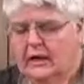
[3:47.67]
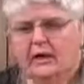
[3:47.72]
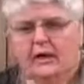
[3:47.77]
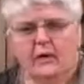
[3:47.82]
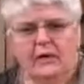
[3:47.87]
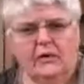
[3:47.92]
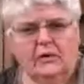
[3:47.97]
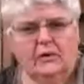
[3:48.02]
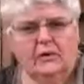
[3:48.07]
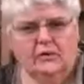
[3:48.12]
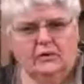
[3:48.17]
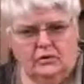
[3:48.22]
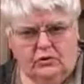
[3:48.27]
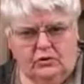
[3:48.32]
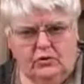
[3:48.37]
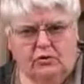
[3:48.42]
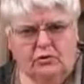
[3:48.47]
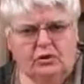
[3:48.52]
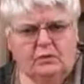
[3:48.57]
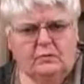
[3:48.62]
uh,
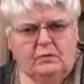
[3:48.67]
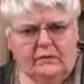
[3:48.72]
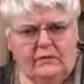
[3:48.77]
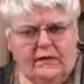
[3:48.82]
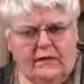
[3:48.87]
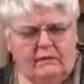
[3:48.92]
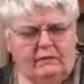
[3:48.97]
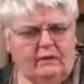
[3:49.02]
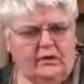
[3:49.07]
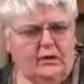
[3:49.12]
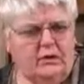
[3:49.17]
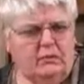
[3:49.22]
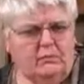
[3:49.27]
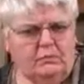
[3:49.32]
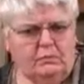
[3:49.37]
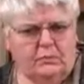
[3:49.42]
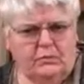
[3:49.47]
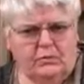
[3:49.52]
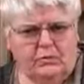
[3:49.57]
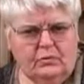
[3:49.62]
you should be having a
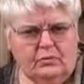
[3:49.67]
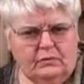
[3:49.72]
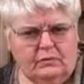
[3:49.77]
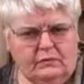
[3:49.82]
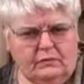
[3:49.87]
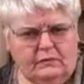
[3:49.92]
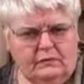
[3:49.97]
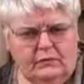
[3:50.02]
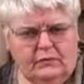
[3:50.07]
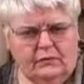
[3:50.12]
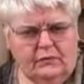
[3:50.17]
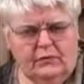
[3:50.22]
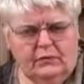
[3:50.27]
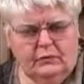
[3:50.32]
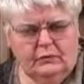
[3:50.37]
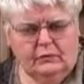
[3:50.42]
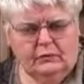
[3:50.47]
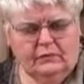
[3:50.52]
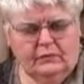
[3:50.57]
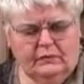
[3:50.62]
beautiful,
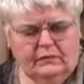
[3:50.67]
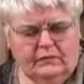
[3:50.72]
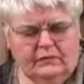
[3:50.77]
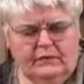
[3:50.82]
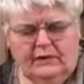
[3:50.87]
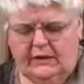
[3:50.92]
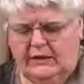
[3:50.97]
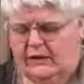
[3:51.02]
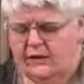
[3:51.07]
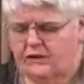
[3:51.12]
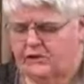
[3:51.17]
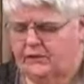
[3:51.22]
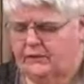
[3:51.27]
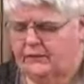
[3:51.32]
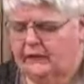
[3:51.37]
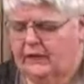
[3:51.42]
beautiful finish.